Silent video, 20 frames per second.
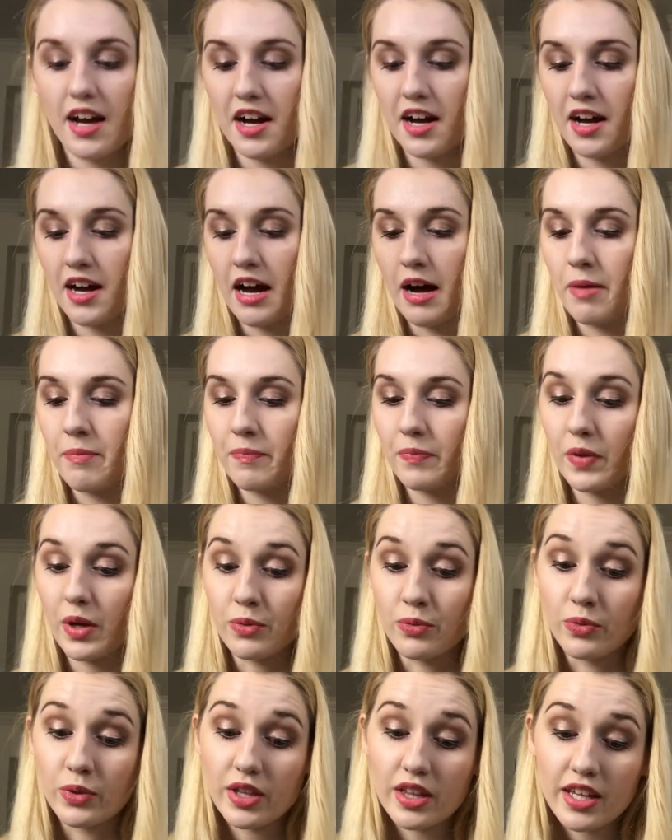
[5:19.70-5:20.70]
Um,
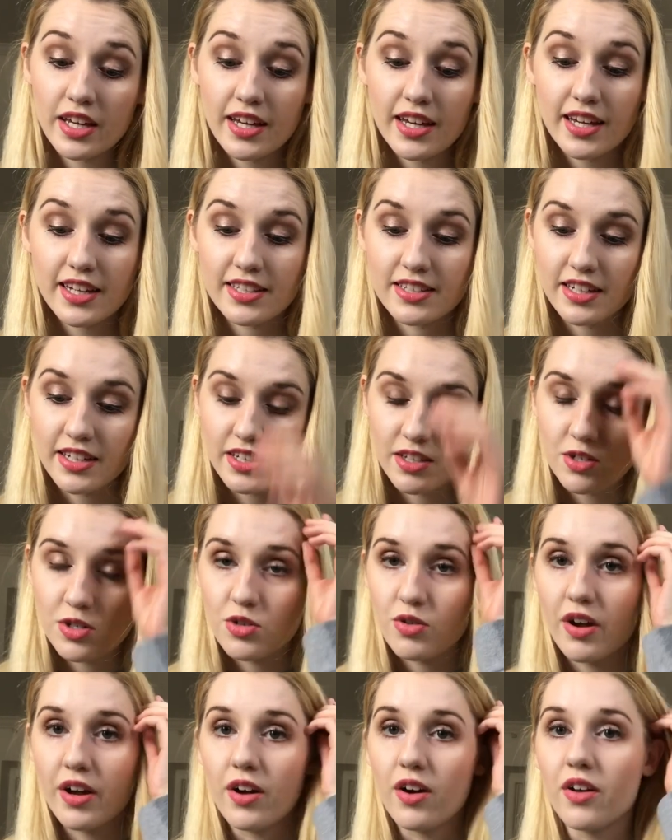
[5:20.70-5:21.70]
really excited to
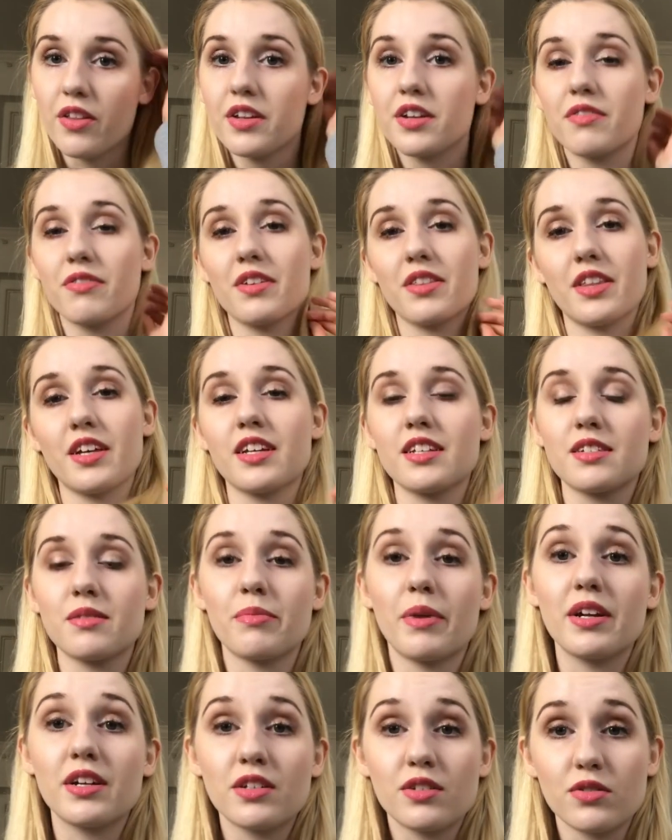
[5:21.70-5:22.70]
try all the different things
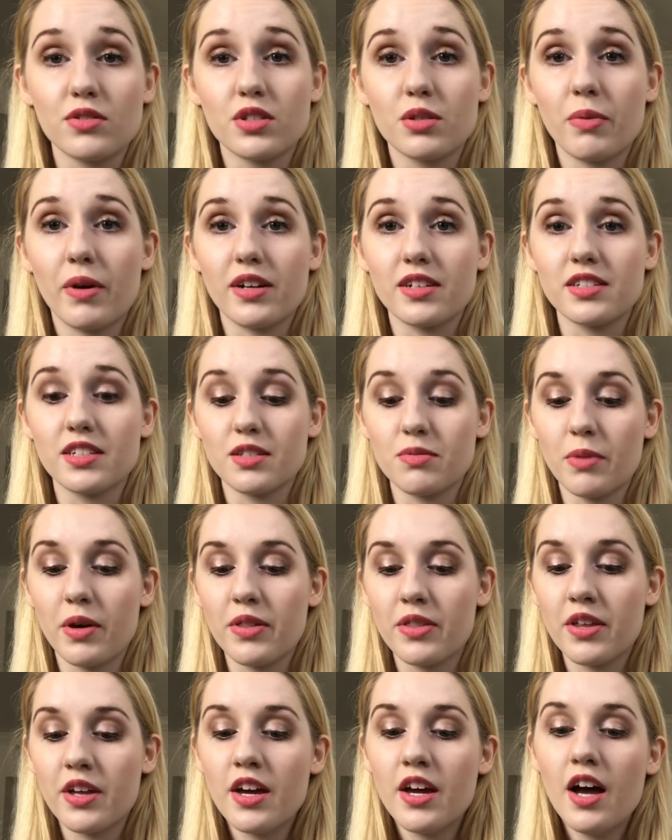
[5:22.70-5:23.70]
in my Degusta box this
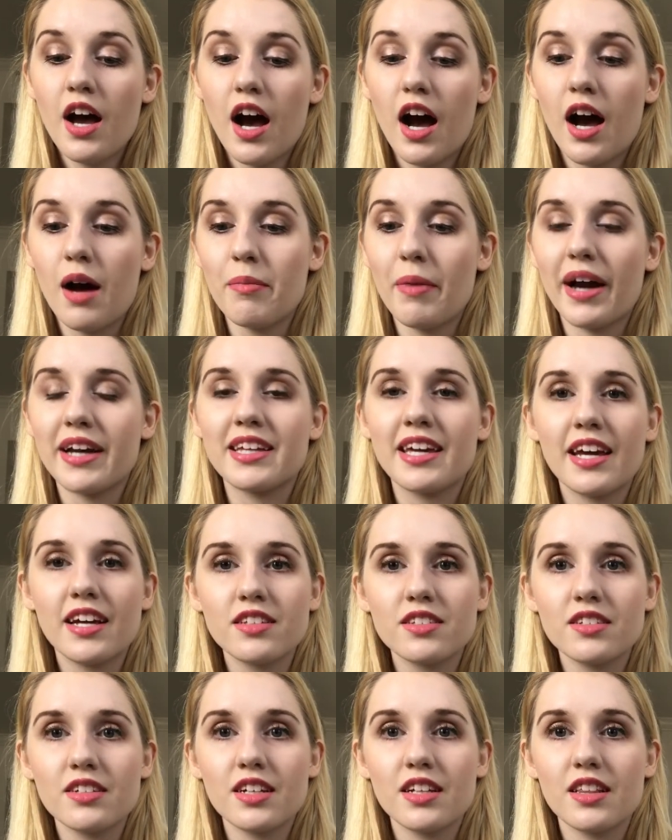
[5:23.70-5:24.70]
month. Um, I
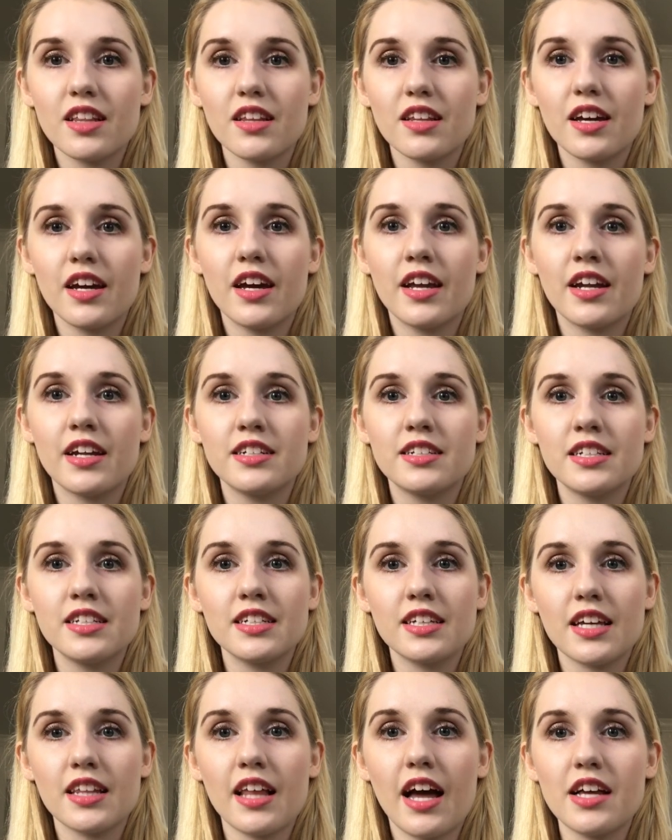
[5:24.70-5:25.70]
canceled it and I
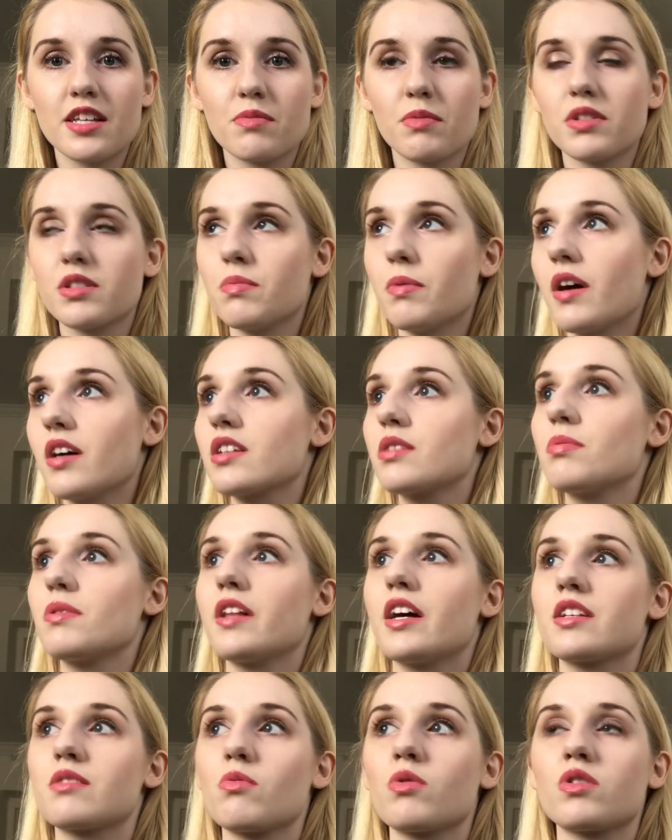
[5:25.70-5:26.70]
didn't get last month's box,
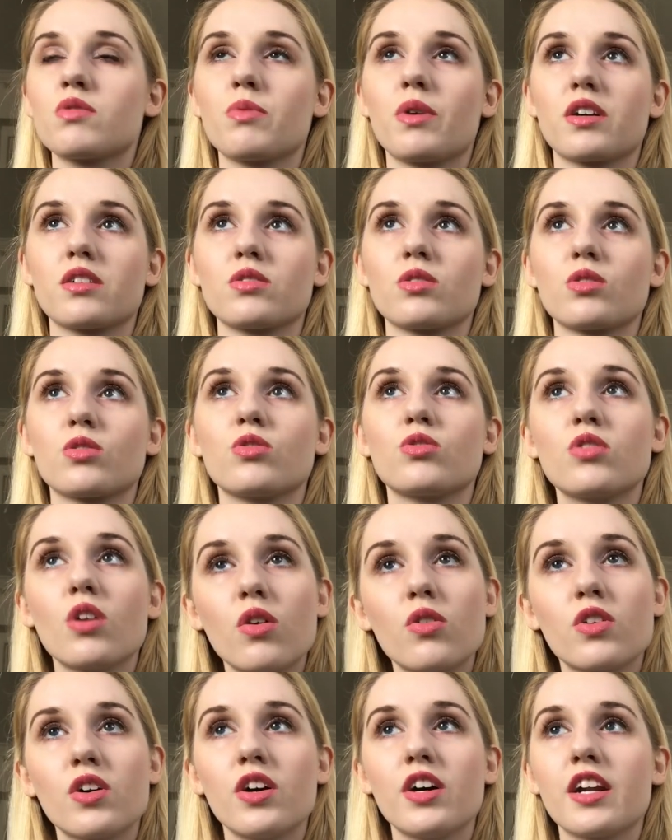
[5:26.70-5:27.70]
but last month's box looked
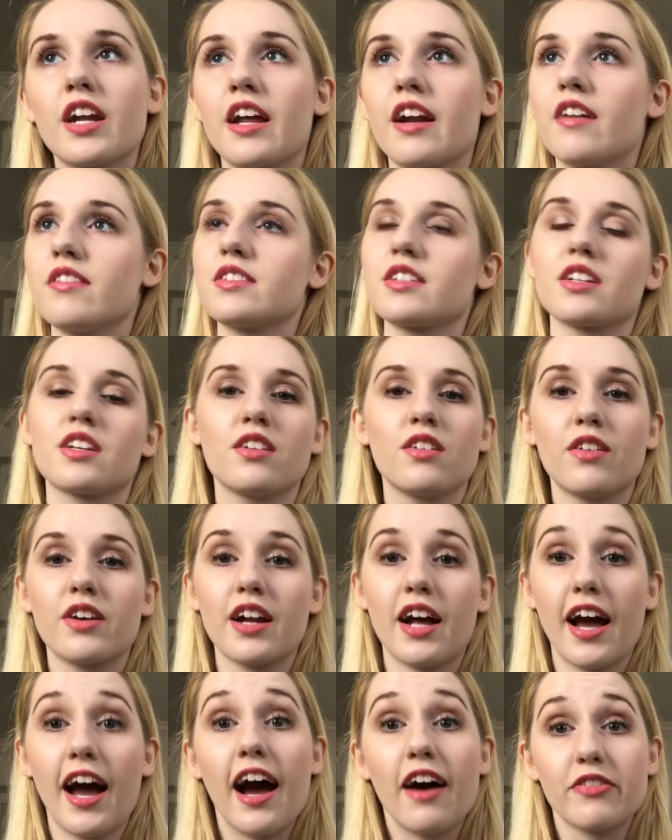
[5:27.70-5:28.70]
so good and I was like, you know
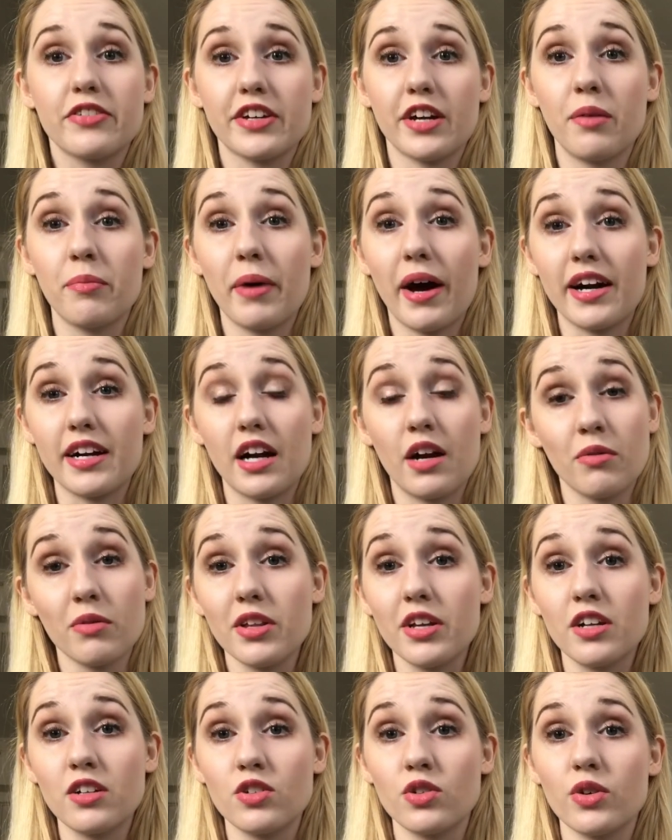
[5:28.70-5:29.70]
what, I have to come back. I
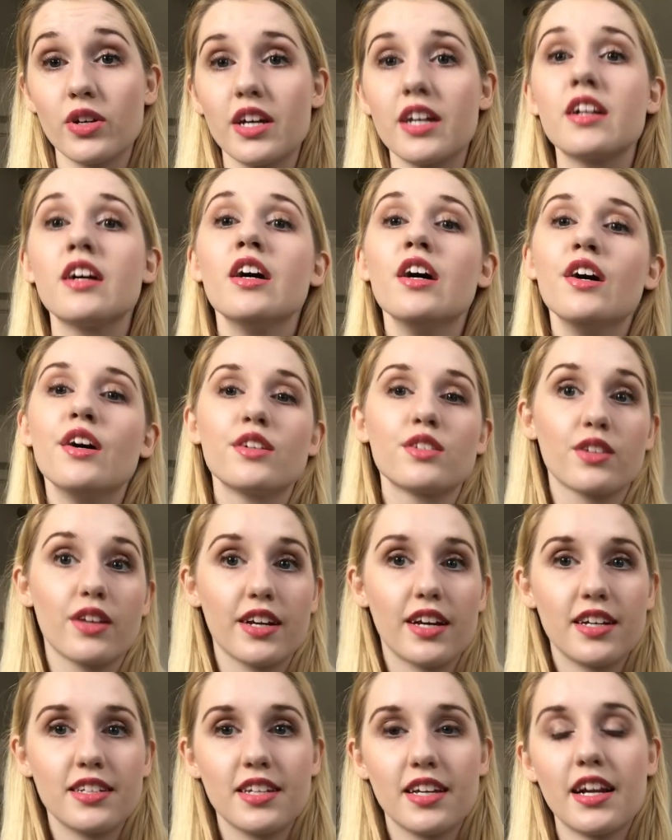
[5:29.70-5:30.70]
really enjoy it. So
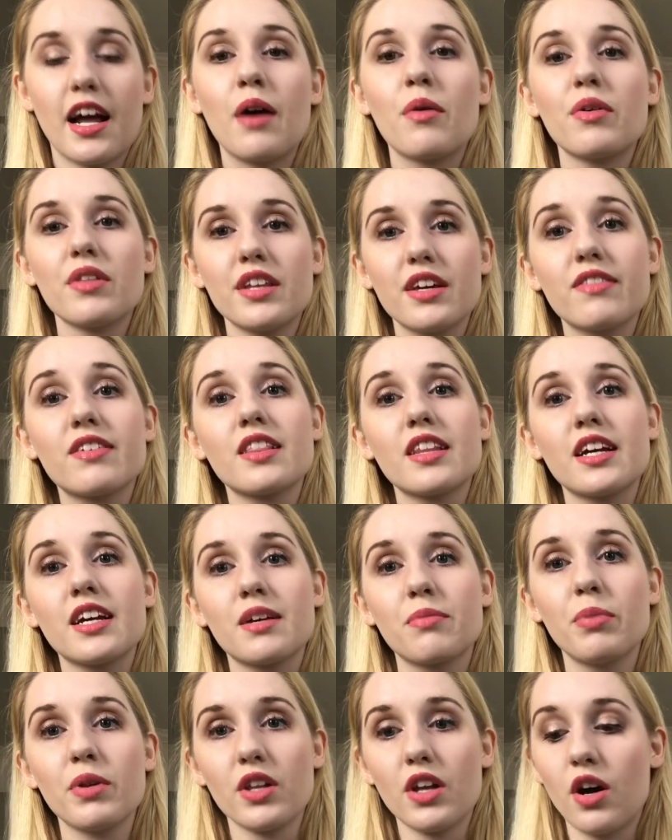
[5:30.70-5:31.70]
like I said, I will leave a
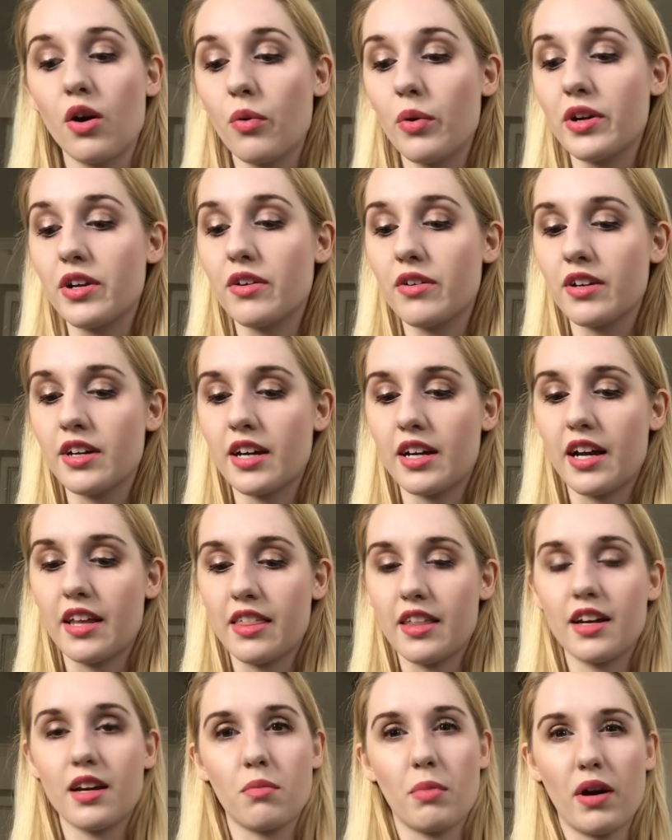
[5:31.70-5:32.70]
link below where you can get, I
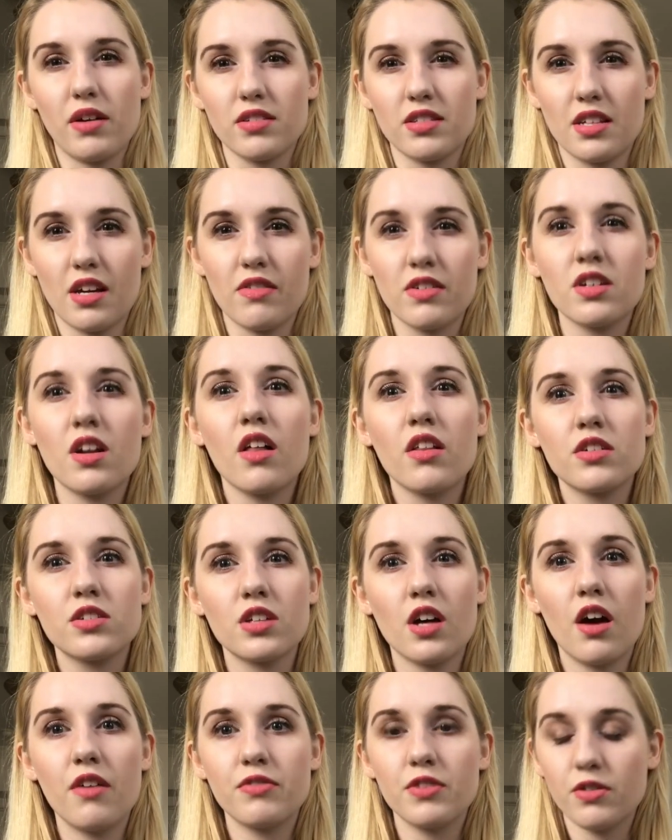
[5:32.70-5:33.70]
think, about
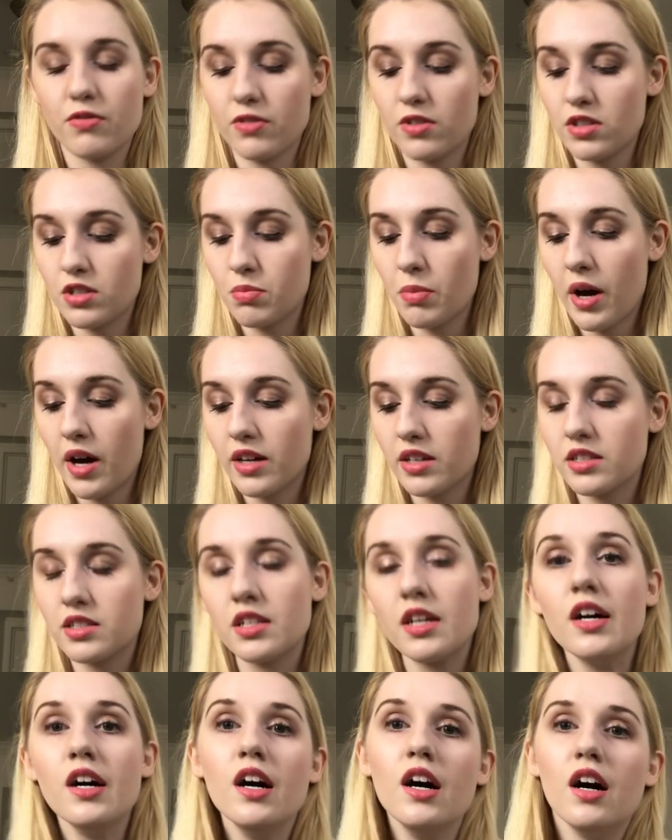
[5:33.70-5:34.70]
$7 off your first
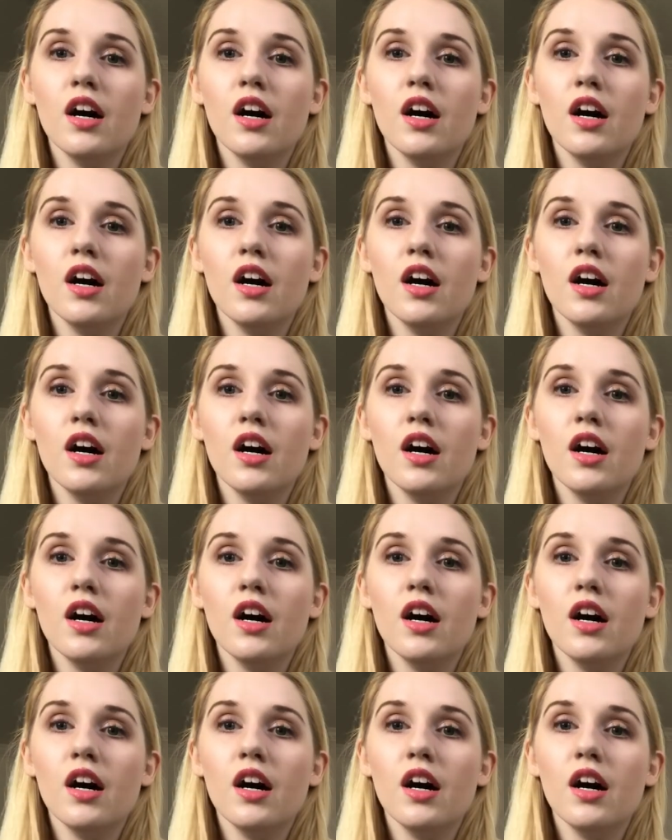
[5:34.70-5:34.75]
box.